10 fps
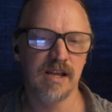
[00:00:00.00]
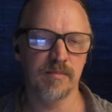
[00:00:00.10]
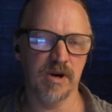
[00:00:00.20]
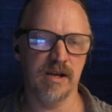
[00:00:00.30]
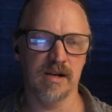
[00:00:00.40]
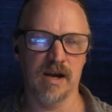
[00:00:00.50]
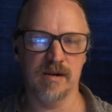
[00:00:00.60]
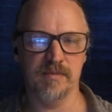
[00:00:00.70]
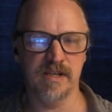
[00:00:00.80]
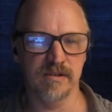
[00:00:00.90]
but
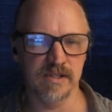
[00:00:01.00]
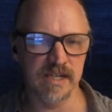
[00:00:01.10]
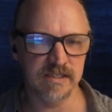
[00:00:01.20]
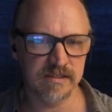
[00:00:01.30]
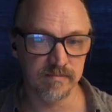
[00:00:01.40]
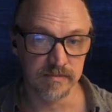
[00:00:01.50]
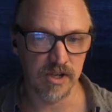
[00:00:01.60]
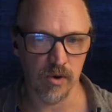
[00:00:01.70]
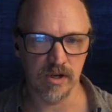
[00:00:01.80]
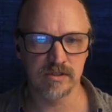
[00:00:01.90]
it'll get us
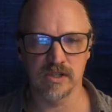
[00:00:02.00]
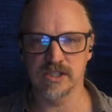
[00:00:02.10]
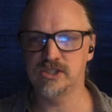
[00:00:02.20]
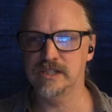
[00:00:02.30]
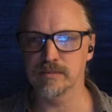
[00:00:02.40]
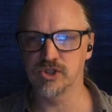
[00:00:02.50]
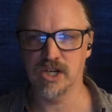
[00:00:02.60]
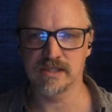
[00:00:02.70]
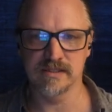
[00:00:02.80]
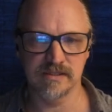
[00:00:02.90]
going. So let's double
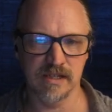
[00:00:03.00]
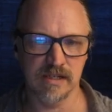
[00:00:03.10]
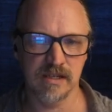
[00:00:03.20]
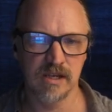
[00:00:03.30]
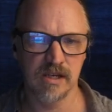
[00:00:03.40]
check the sync.